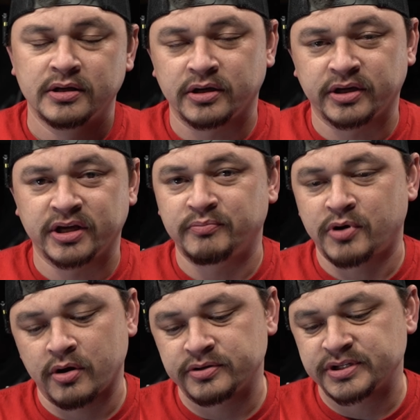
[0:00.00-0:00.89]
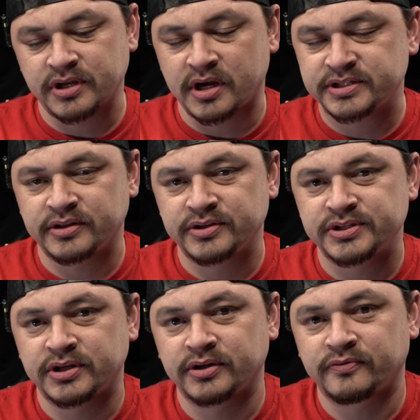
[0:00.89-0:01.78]
Again, probably just tossed on this
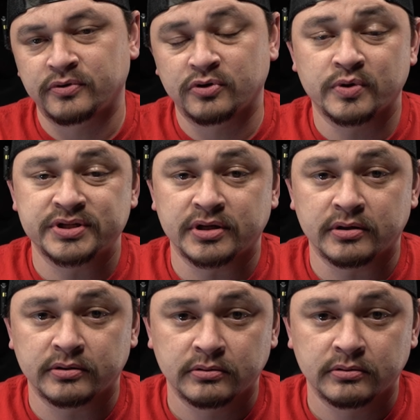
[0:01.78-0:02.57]
thing for a quick sale.